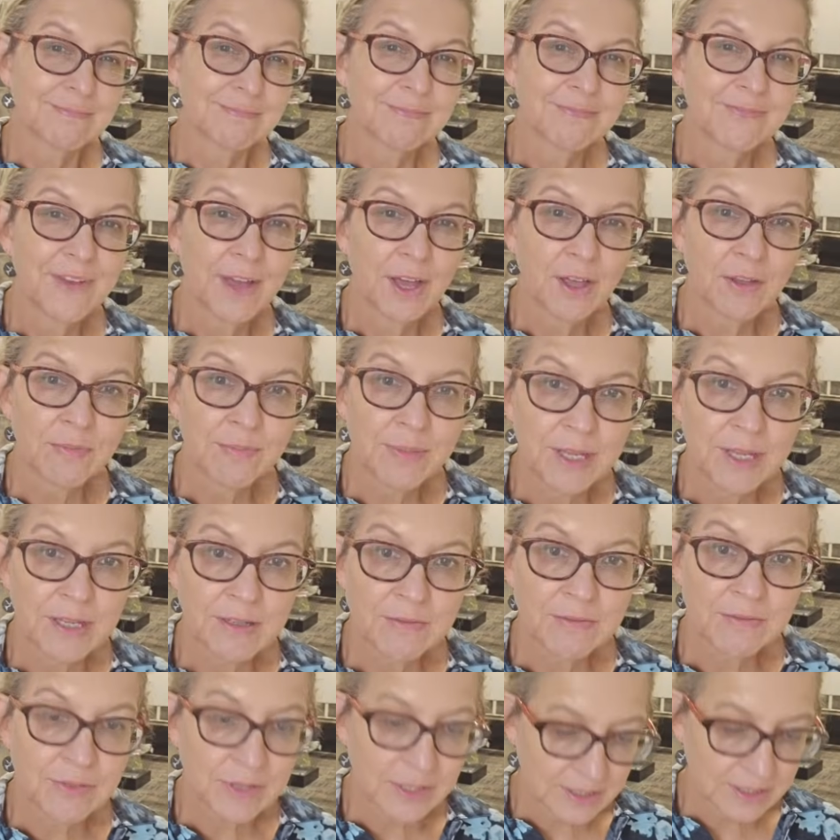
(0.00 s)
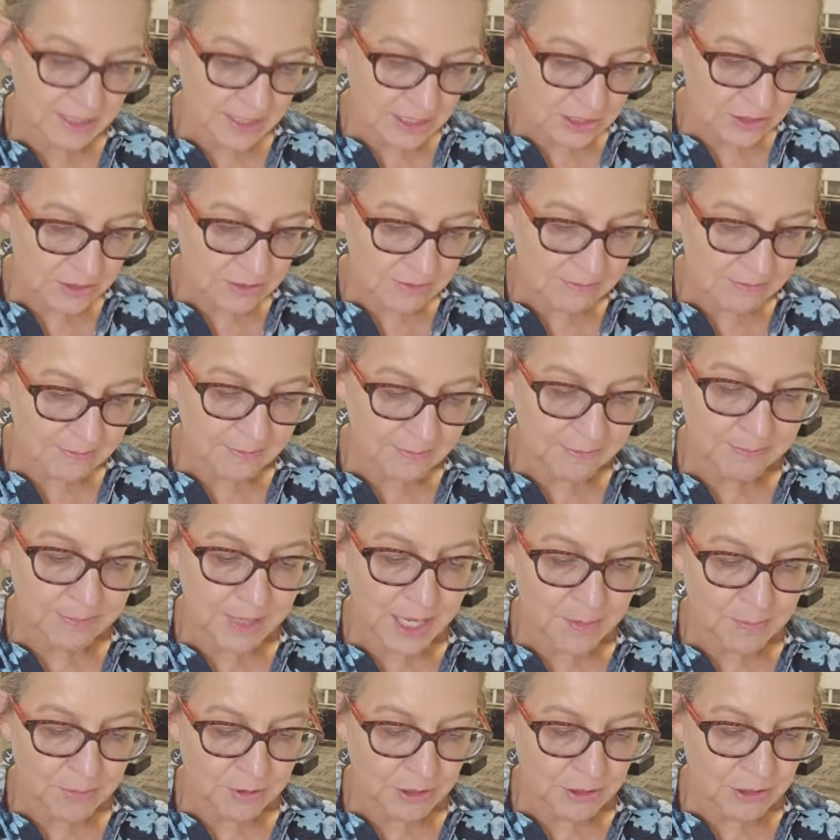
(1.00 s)
fountain pen friendly
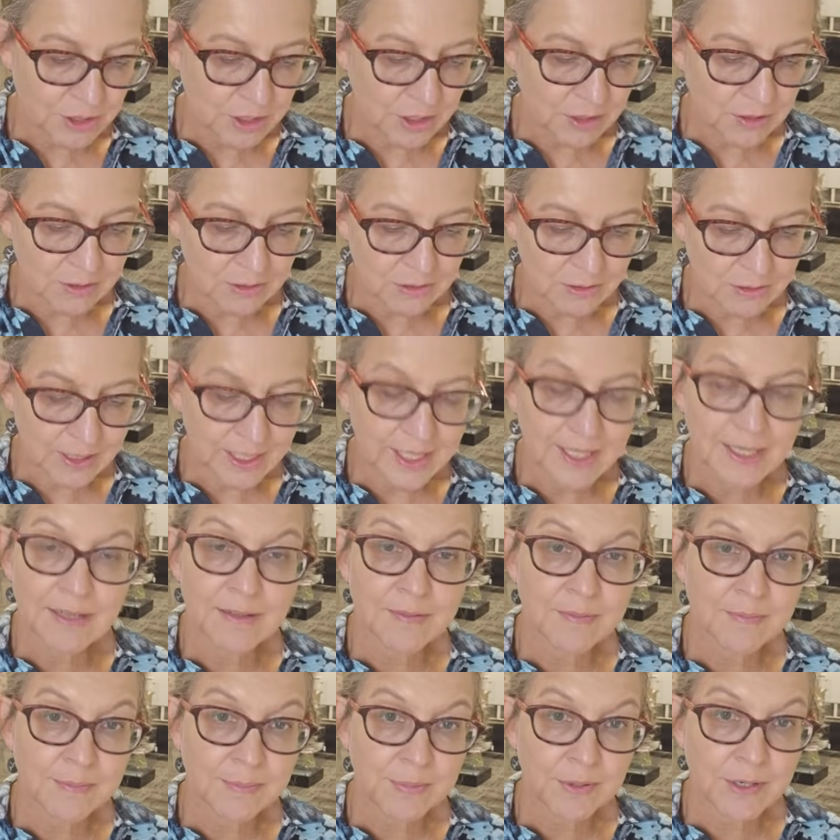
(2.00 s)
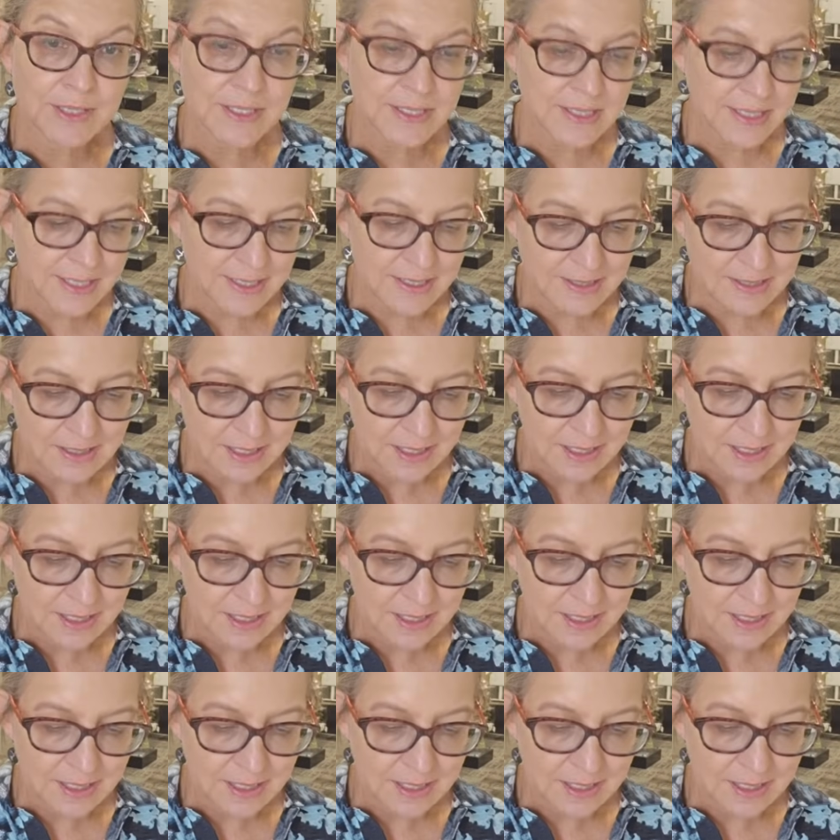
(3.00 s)
paper journaling process.